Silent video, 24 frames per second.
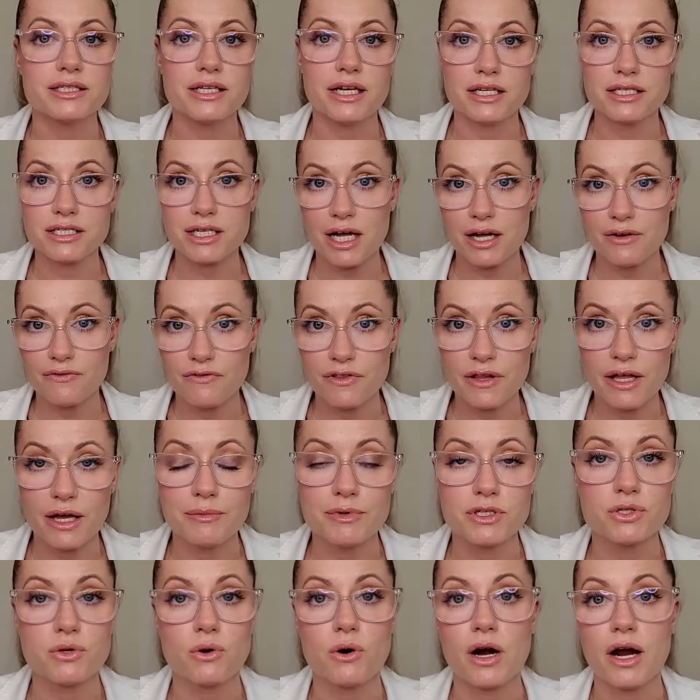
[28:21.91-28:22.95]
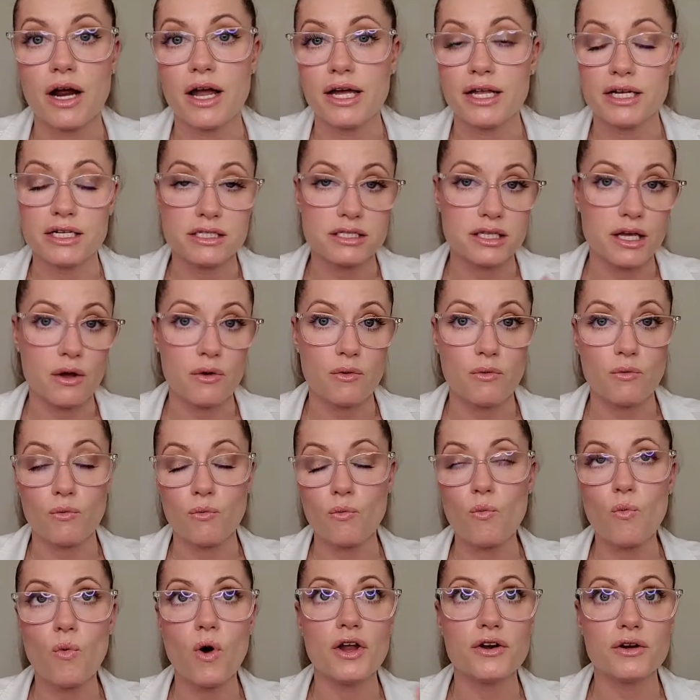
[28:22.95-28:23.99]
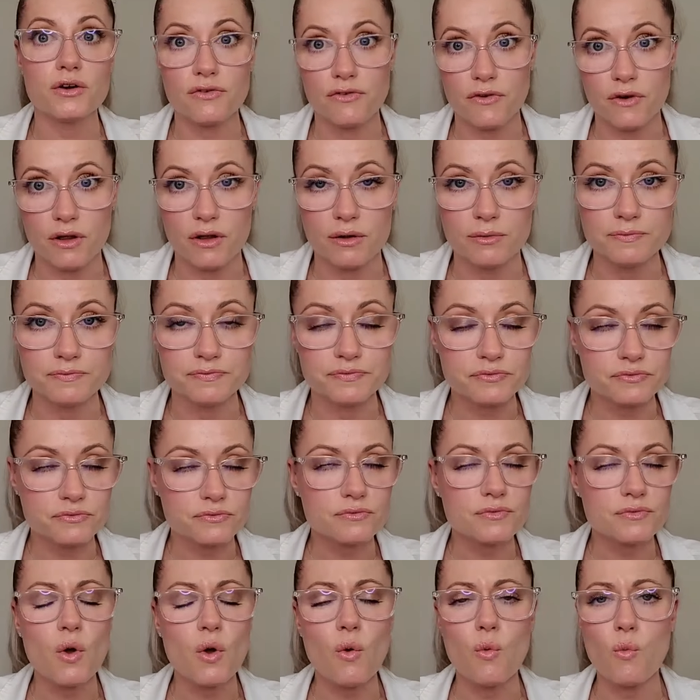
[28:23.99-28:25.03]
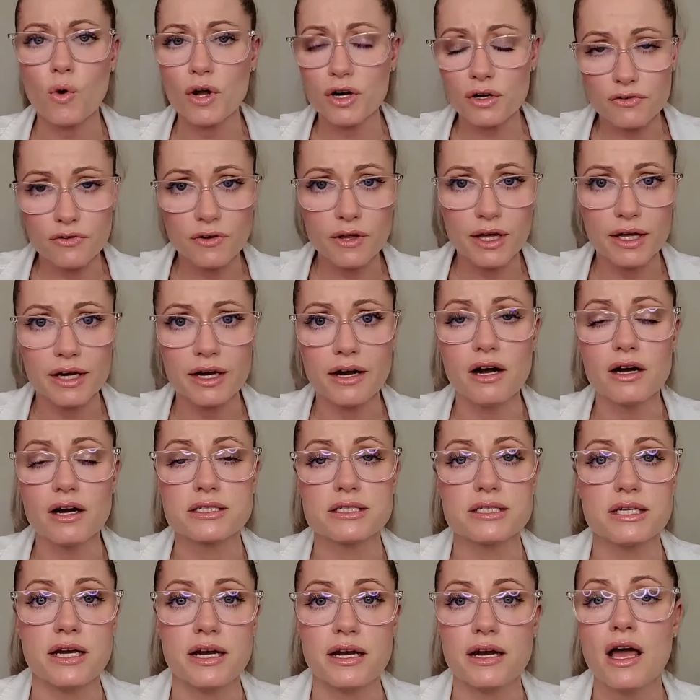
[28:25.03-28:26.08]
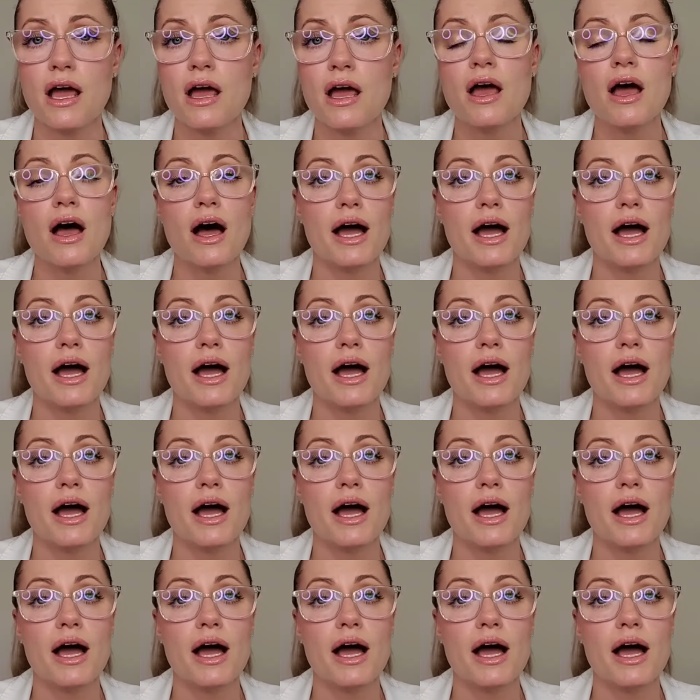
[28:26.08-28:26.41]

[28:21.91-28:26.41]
It's anti-inflammatory. It is a wonderful Wonderful antioxidant.